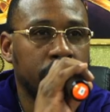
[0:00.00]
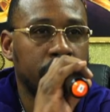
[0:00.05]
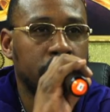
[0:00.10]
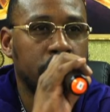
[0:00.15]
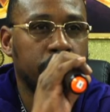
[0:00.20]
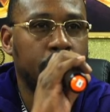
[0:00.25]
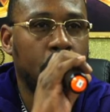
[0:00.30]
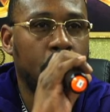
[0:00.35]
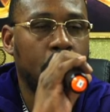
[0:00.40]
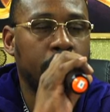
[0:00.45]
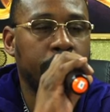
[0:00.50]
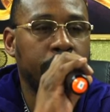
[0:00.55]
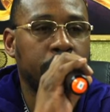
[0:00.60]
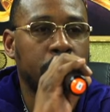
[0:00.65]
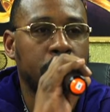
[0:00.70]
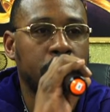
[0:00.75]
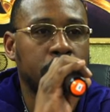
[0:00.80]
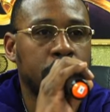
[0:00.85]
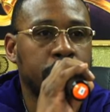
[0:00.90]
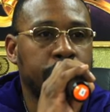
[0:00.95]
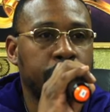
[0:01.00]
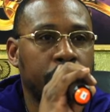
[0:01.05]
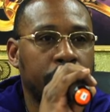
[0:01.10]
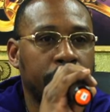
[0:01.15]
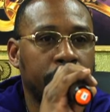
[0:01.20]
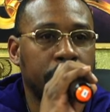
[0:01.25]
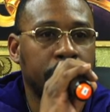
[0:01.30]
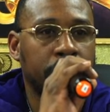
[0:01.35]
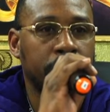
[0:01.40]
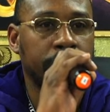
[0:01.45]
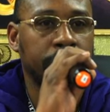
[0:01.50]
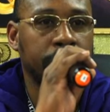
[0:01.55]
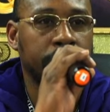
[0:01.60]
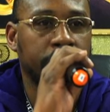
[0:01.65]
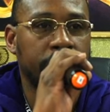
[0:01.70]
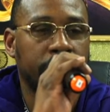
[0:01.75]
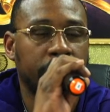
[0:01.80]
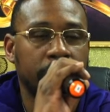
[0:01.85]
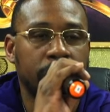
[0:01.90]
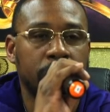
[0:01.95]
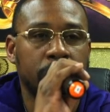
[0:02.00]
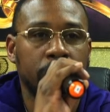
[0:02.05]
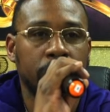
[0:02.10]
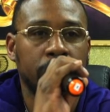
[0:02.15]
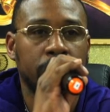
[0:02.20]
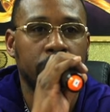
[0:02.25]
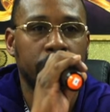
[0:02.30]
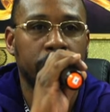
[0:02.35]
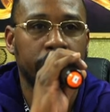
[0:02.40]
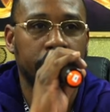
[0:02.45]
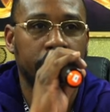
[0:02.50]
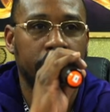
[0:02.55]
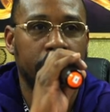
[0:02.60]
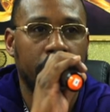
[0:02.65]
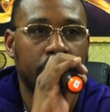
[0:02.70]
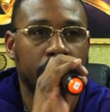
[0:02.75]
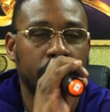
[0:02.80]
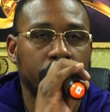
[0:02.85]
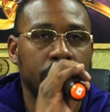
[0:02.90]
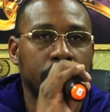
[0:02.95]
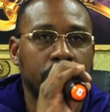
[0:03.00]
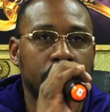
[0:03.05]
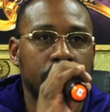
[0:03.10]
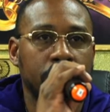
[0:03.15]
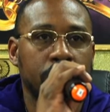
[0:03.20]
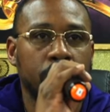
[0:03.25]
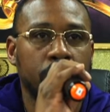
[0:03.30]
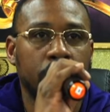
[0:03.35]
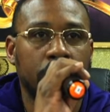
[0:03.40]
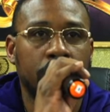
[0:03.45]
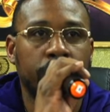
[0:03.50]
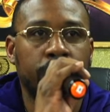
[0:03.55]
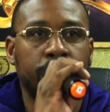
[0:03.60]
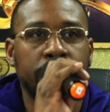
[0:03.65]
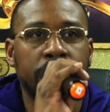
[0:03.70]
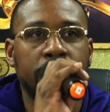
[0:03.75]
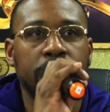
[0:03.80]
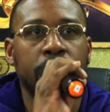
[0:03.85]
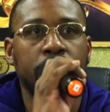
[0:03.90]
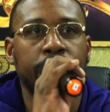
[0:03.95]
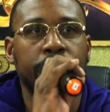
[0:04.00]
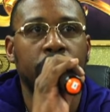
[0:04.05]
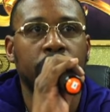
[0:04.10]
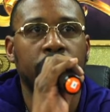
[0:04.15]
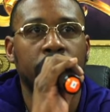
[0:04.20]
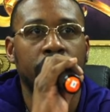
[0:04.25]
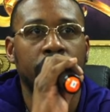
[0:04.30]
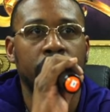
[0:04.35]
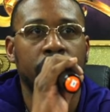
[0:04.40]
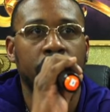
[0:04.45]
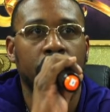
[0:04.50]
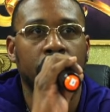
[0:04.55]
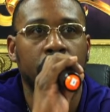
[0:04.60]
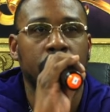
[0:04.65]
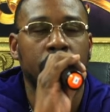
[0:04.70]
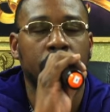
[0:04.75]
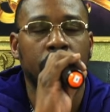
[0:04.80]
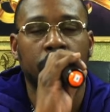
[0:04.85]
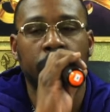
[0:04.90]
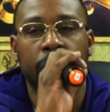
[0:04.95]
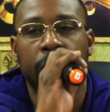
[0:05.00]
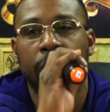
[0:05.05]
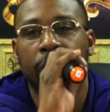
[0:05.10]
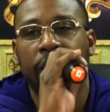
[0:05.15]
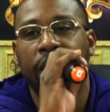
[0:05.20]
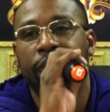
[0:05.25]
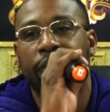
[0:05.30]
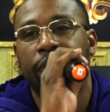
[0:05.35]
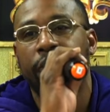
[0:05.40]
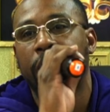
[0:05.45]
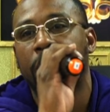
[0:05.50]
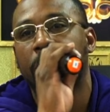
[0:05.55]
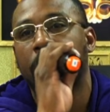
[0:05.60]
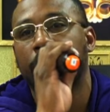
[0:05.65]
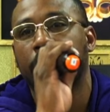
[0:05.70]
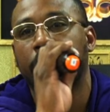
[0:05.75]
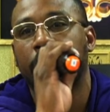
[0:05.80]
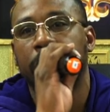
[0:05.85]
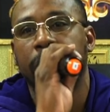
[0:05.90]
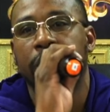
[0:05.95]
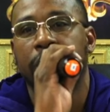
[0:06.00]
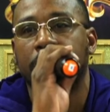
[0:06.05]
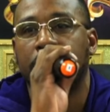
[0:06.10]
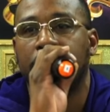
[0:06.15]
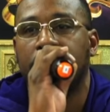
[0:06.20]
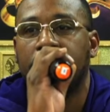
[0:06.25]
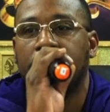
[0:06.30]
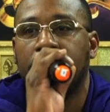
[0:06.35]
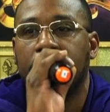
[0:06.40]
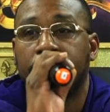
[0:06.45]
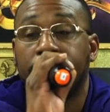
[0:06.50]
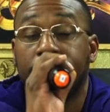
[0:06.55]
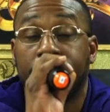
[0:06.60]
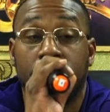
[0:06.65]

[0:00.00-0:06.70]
Spartanburg spring up. That took some men out. We're still building in Charleston, though we don't have a congregation there yet.